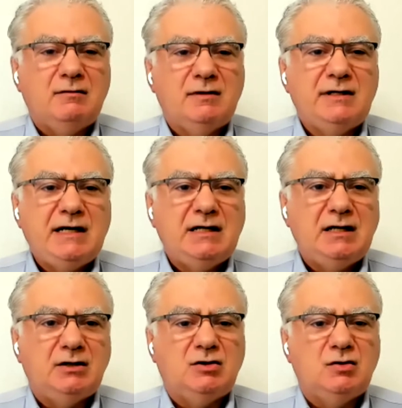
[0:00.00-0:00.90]

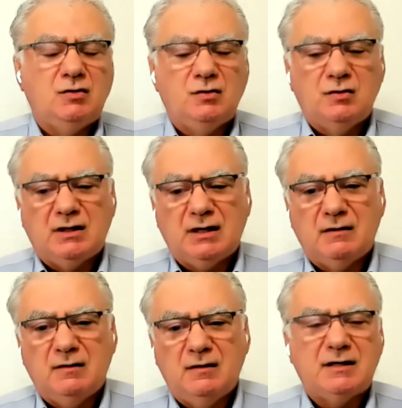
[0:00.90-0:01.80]
leading to a
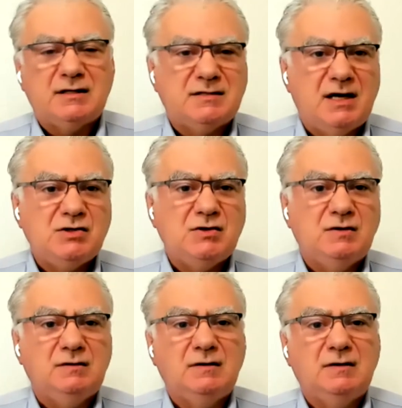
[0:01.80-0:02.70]
recession